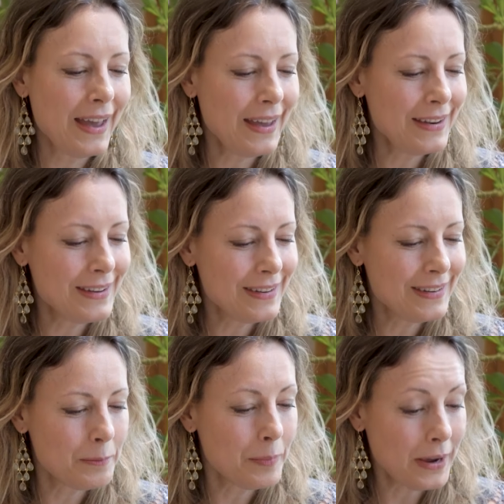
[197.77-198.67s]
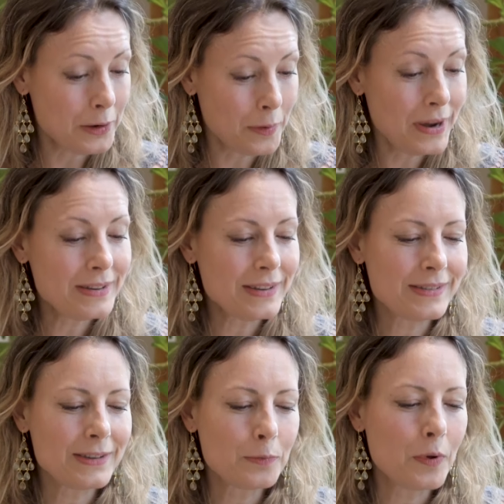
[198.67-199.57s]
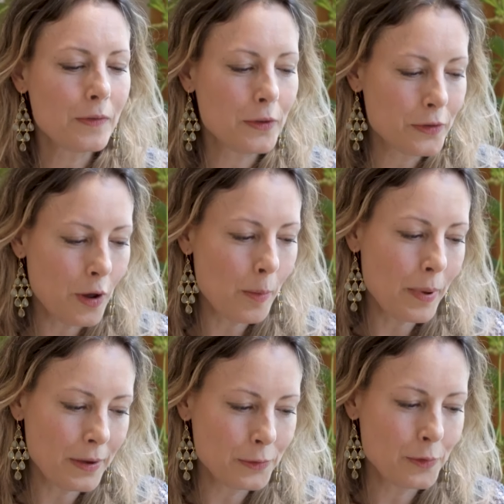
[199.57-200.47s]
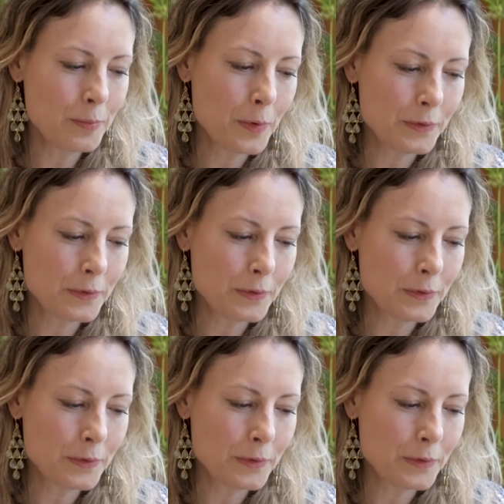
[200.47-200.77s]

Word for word: and by Greatist is one of the top 100